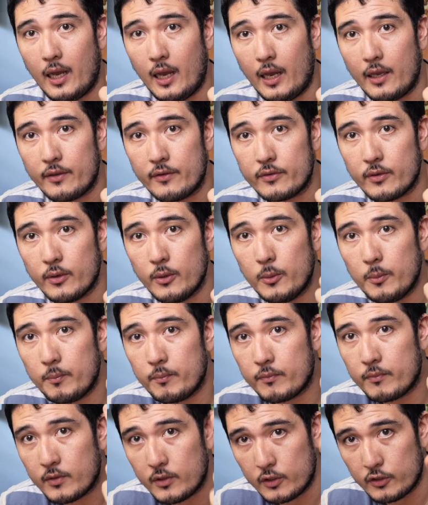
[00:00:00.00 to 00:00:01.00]

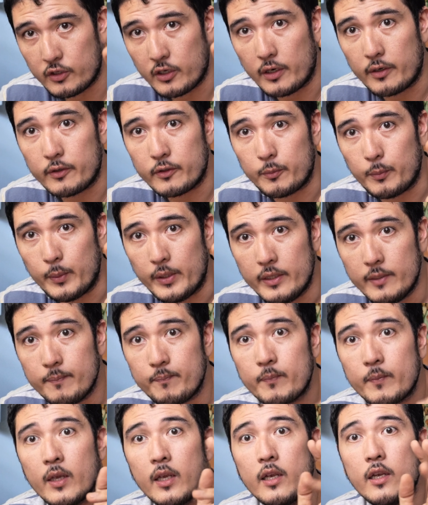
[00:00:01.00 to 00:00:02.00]
ISO, shutter
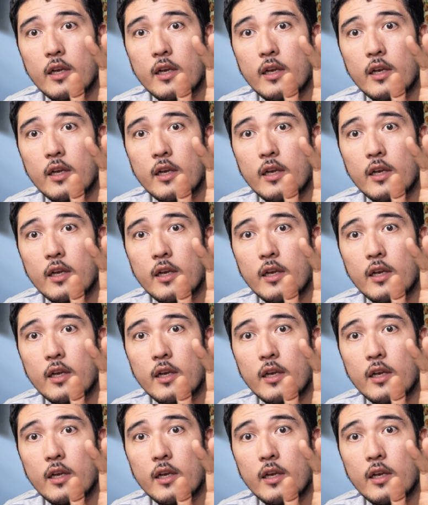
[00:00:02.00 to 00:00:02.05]
speed